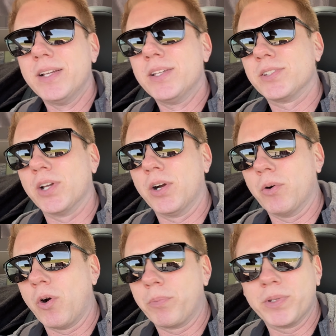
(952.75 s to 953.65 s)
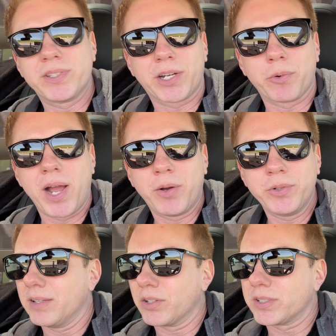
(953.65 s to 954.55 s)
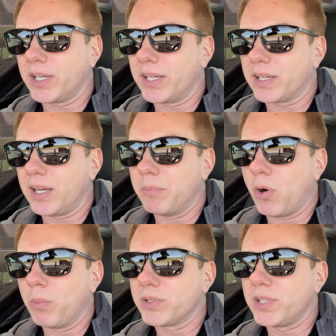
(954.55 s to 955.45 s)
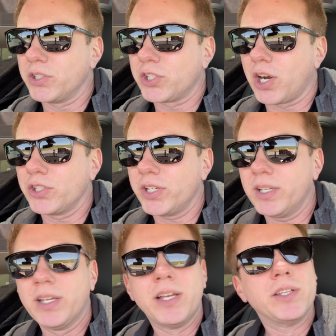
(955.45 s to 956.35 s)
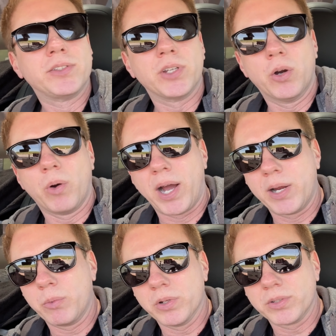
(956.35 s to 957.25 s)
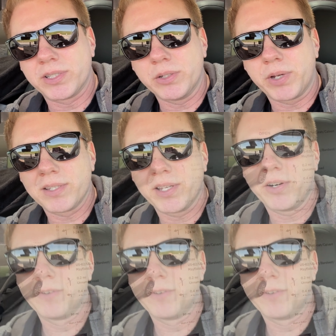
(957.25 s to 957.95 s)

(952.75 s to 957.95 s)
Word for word: So hope you stick around. It looks like I'm almost done charging, so I will see you guys later.